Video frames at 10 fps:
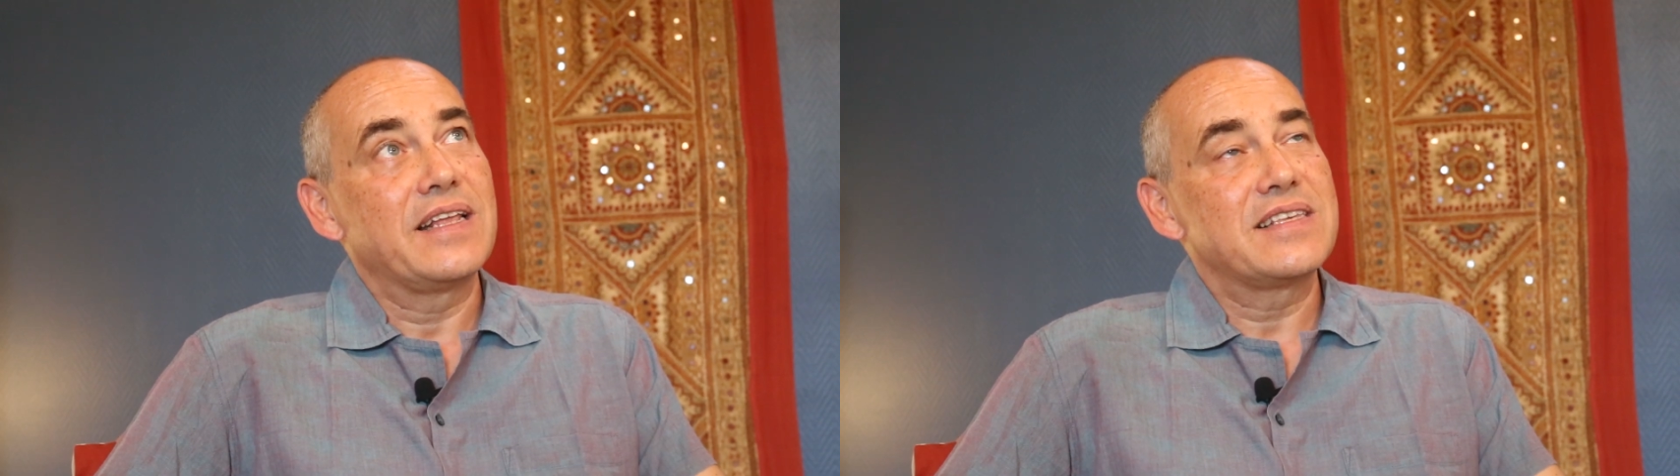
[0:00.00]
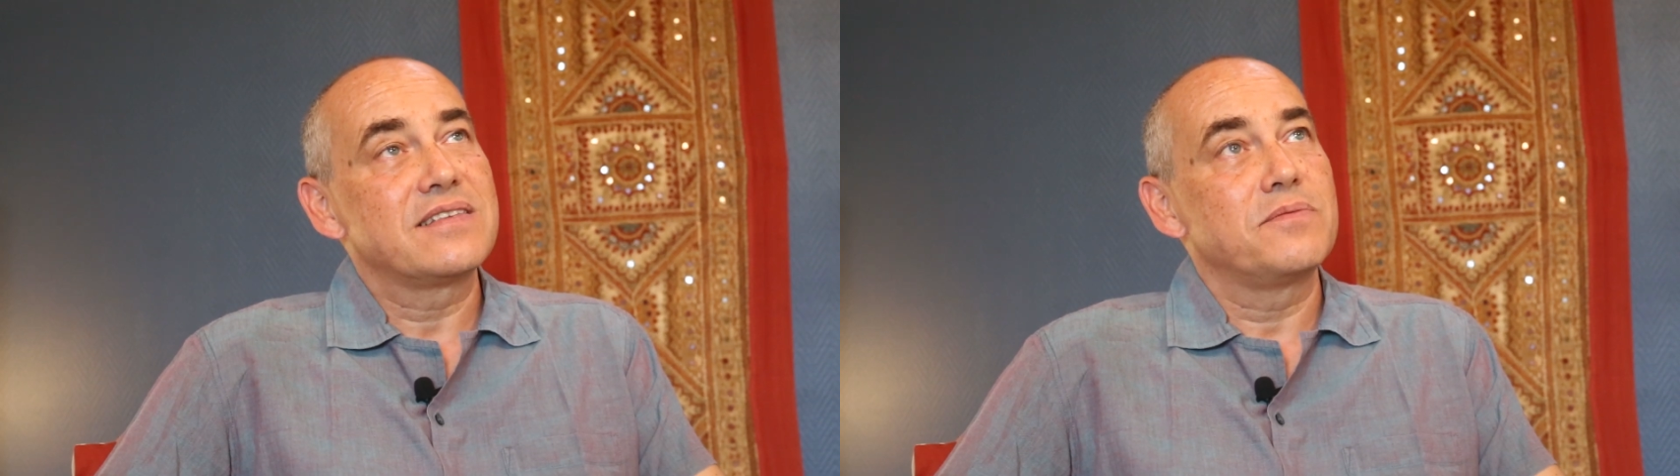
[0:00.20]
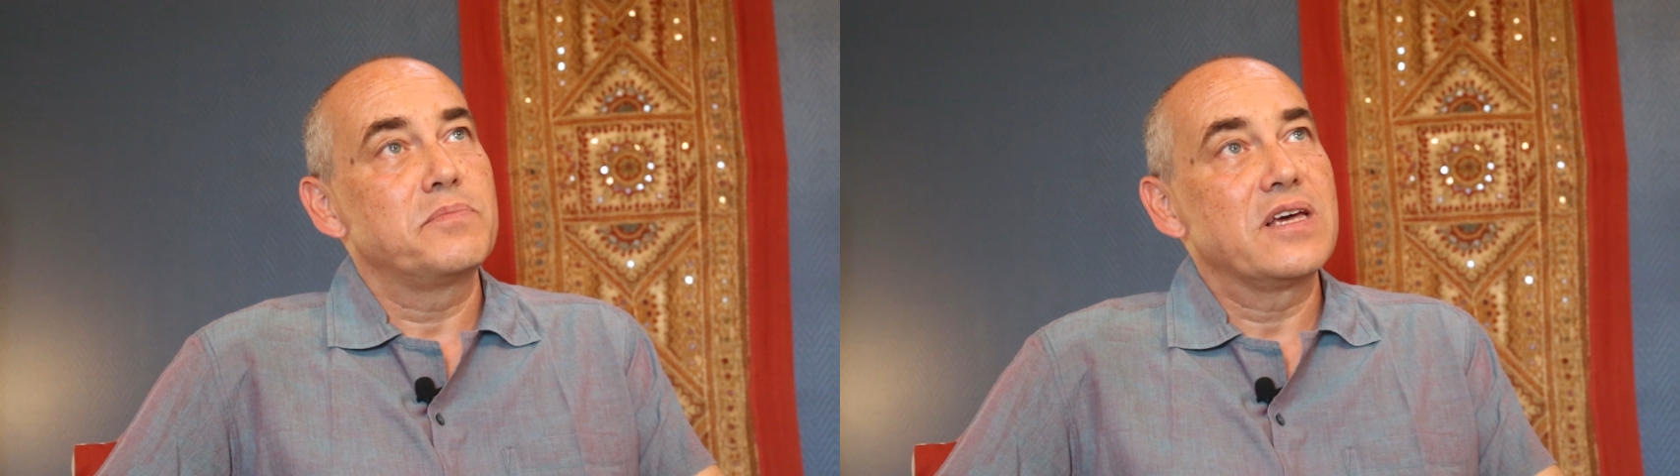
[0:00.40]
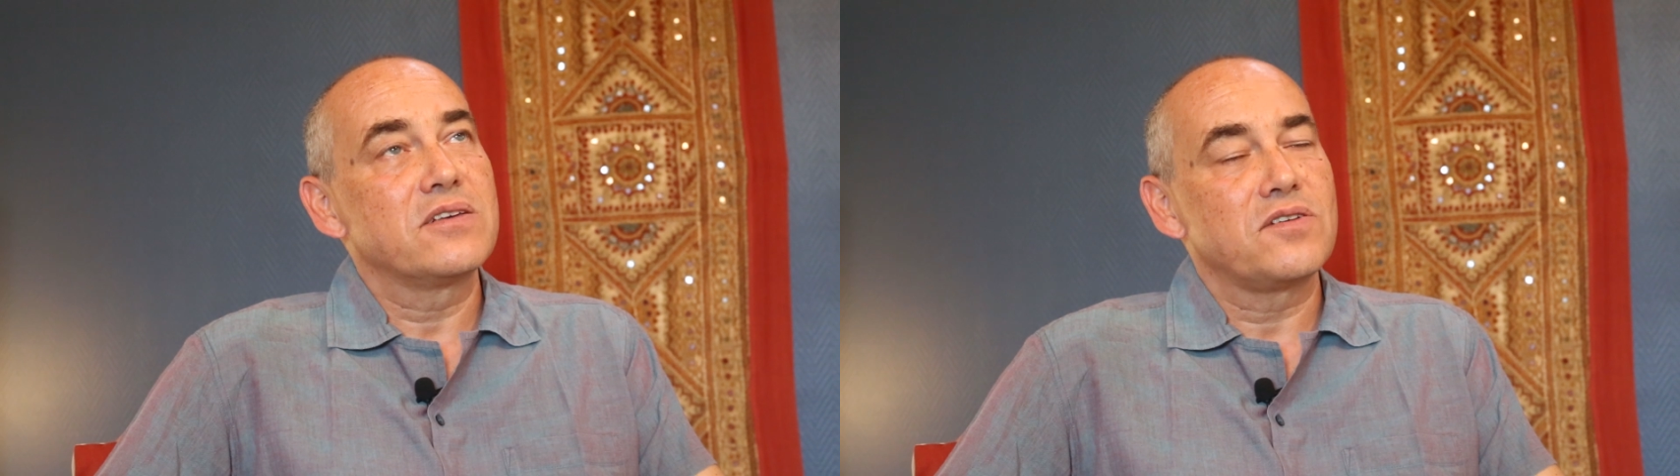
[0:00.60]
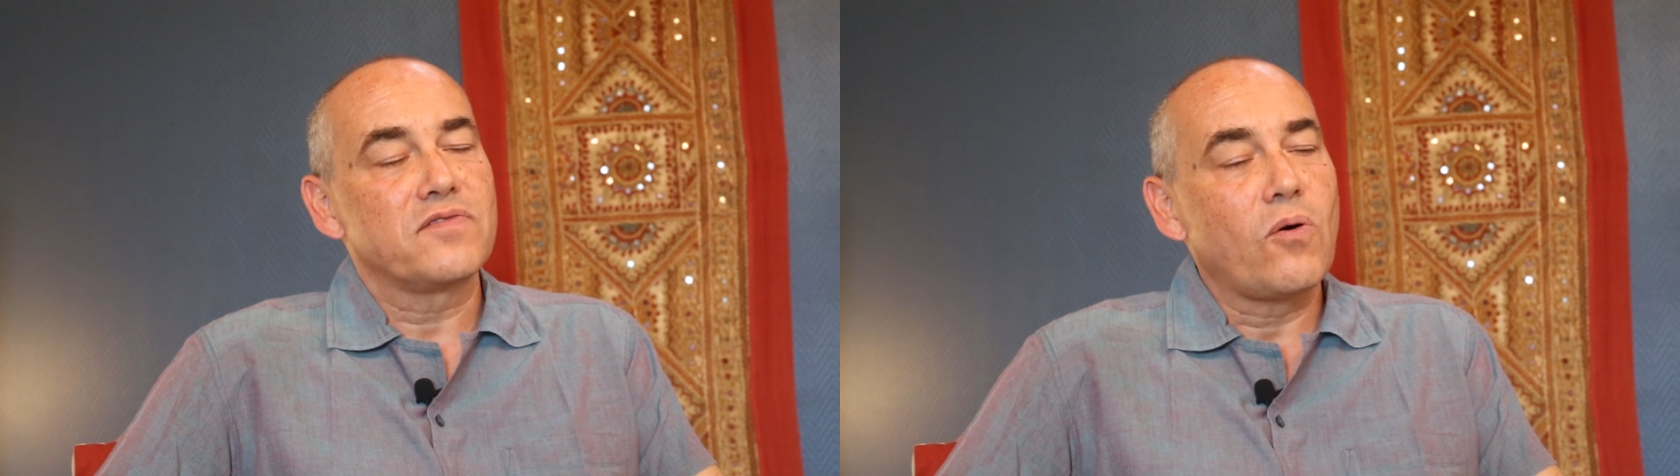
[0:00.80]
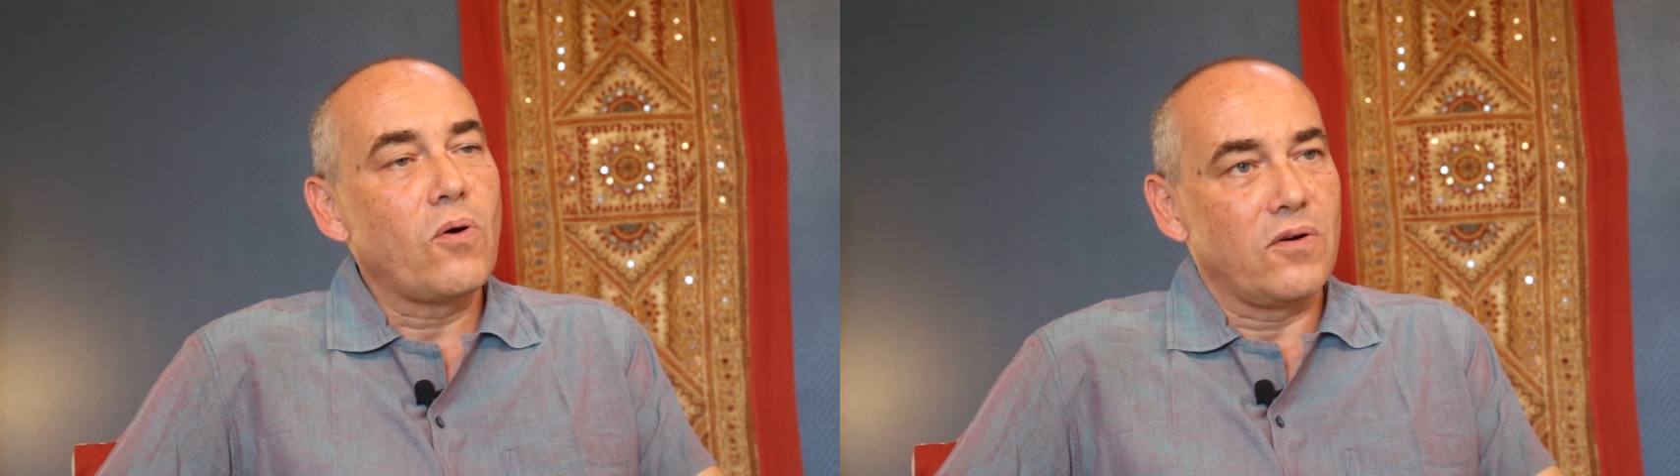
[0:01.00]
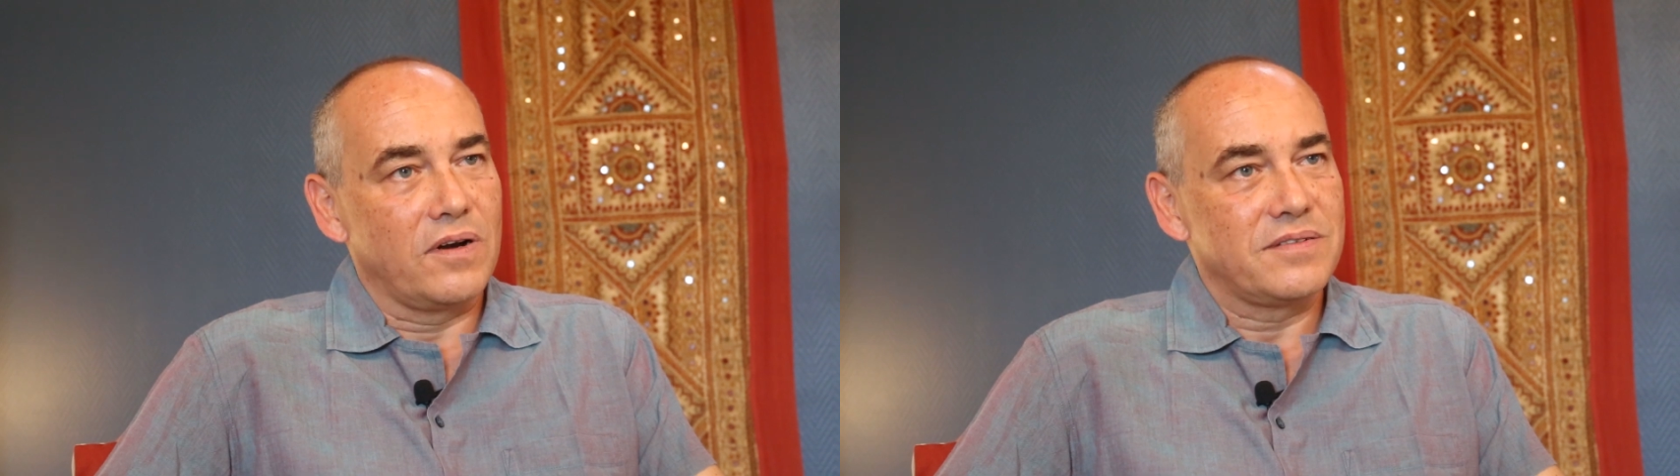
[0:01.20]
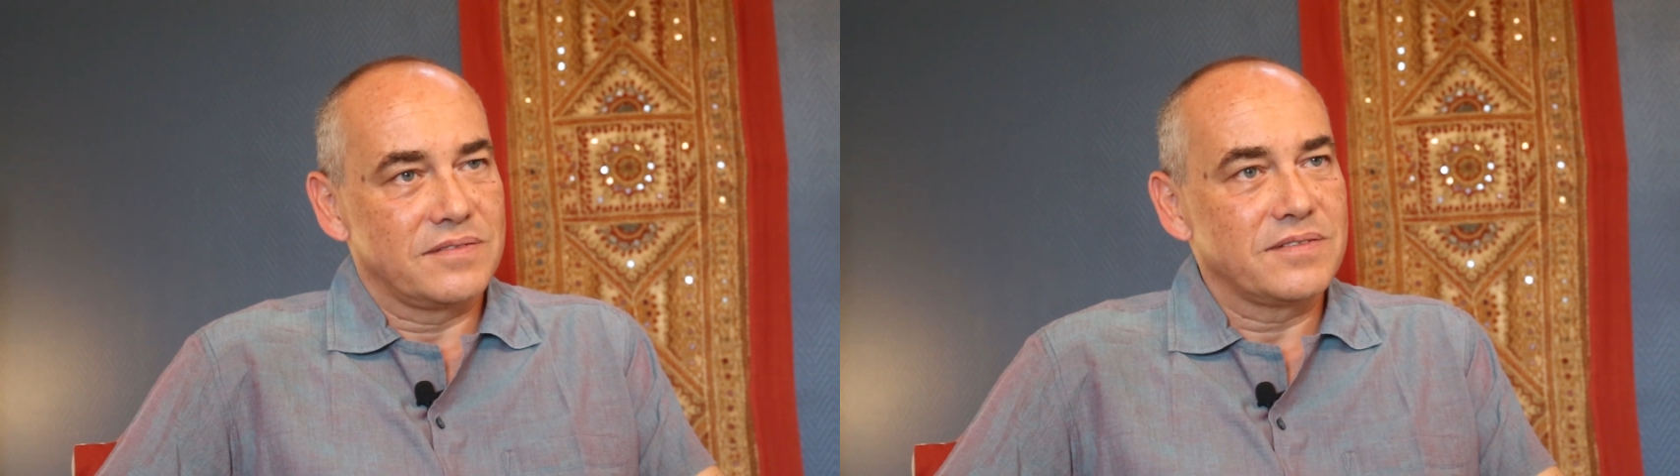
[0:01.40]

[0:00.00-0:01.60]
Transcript: That's the biggest of all.